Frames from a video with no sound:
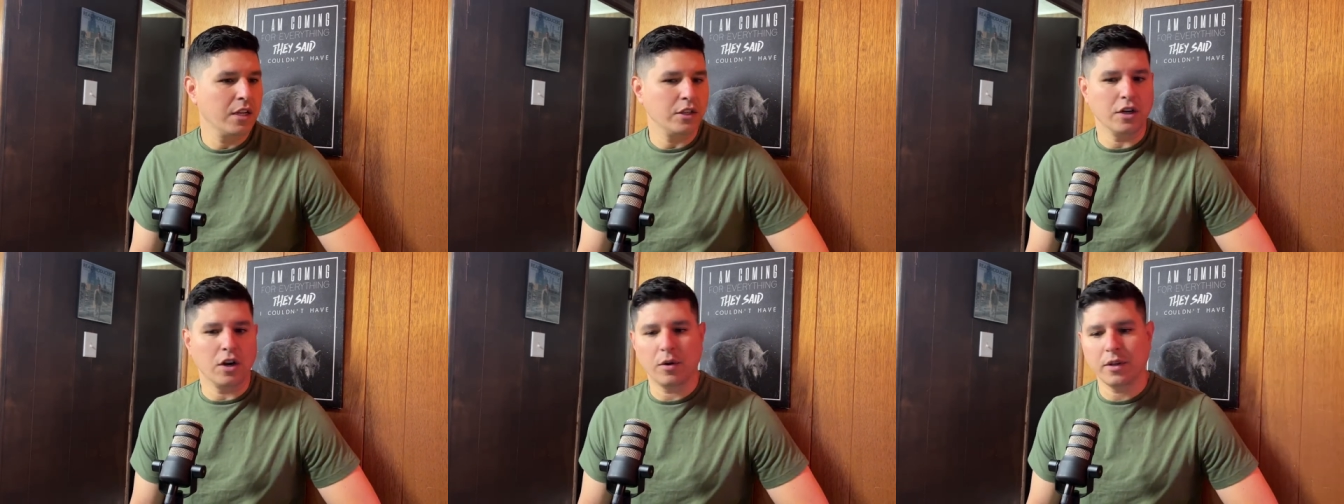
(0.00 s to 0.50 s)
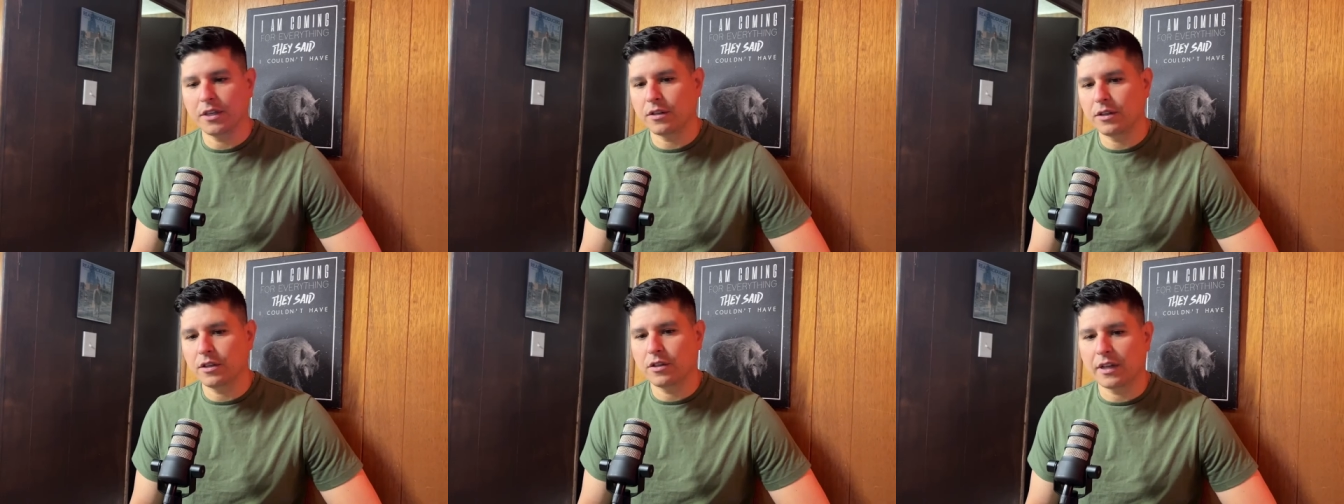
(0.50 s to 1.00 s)
you know, you,
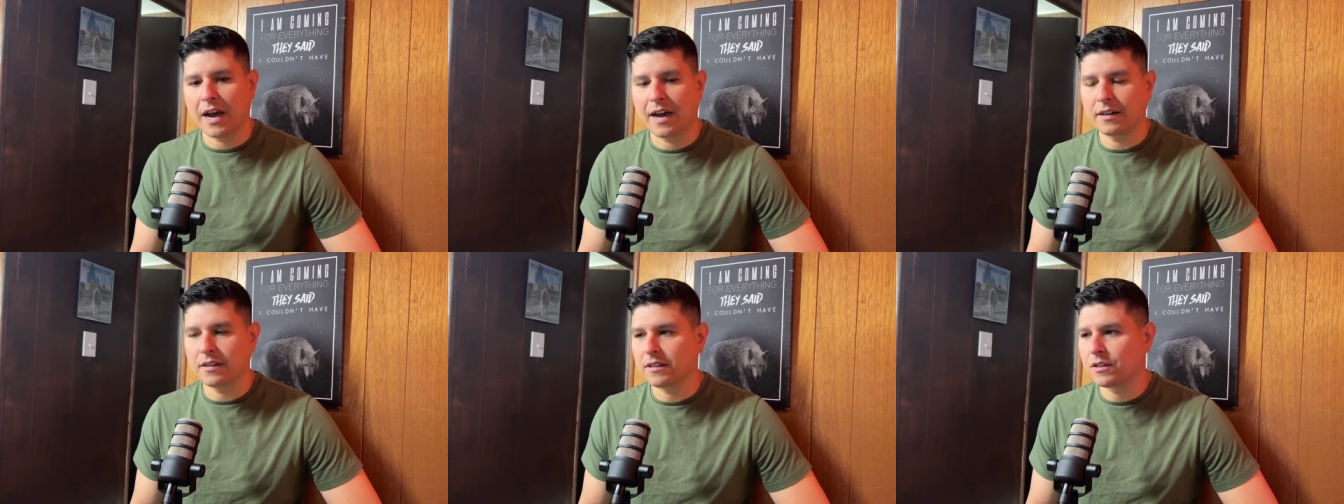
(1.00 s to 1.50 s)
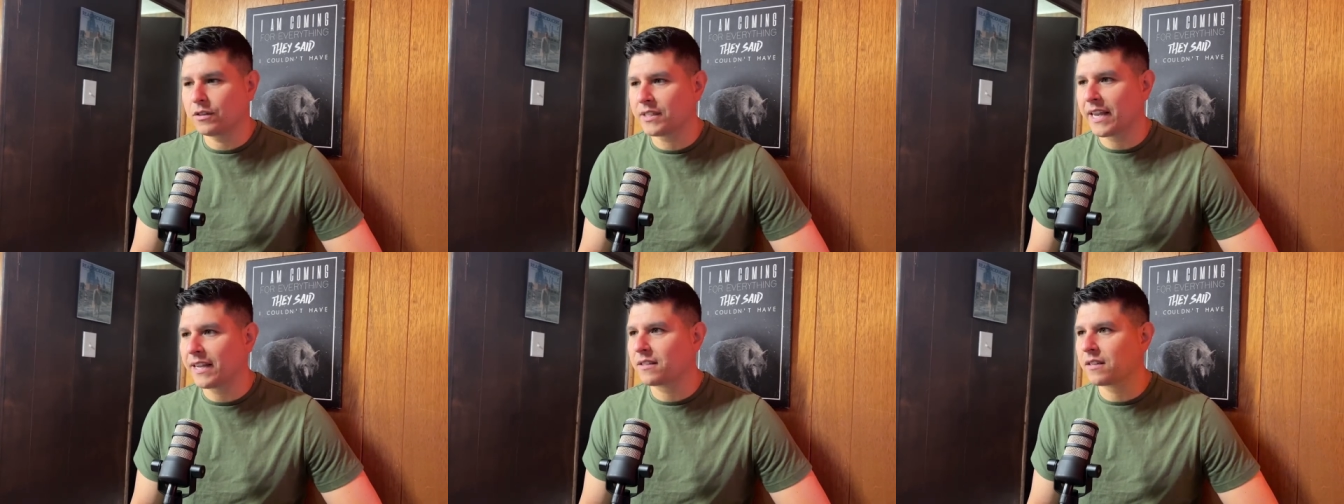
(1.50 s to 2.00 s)
you kind of you
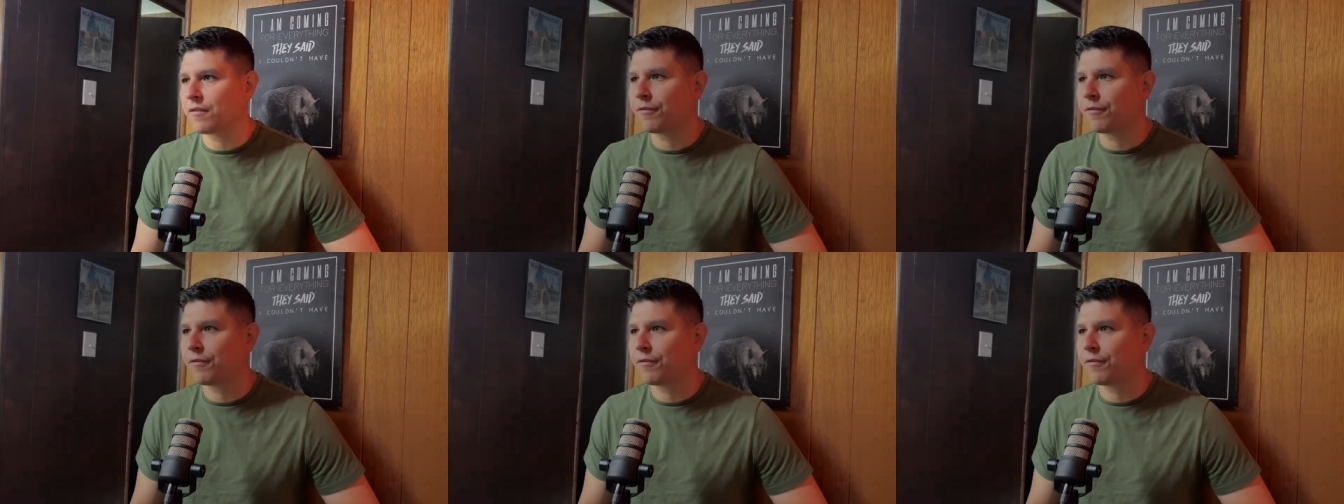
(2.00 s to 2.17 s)
take it to the